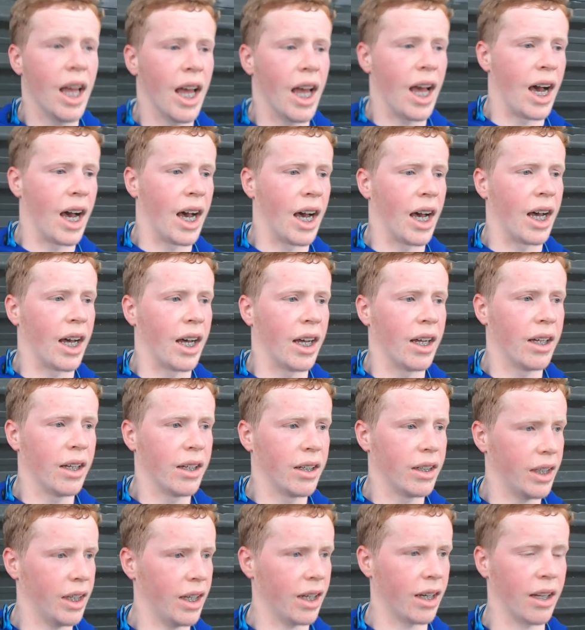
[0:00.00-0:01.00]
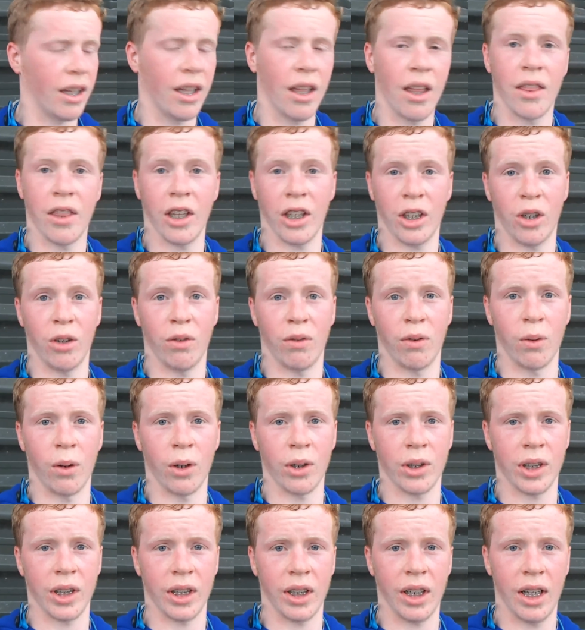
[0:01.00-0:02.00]
Uh, yeah, thank you for
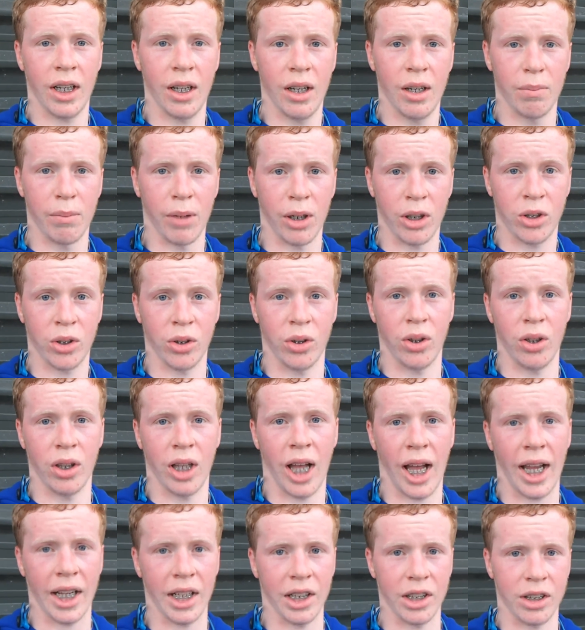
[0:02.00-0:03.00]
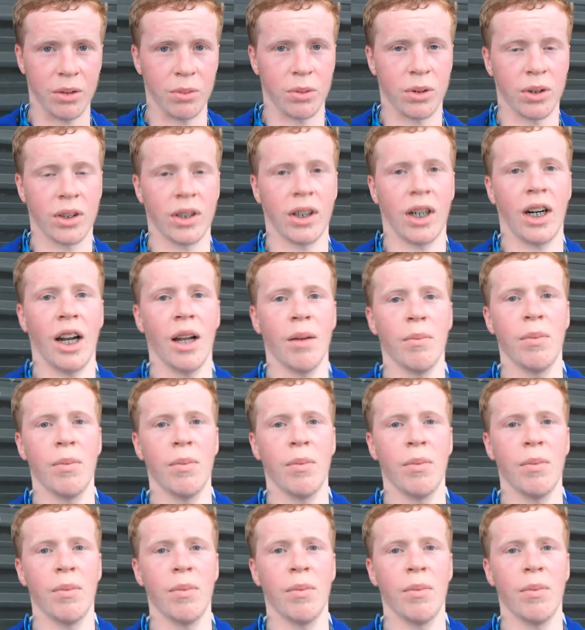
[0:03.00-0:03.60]
watching. Make sure you like and subscribe.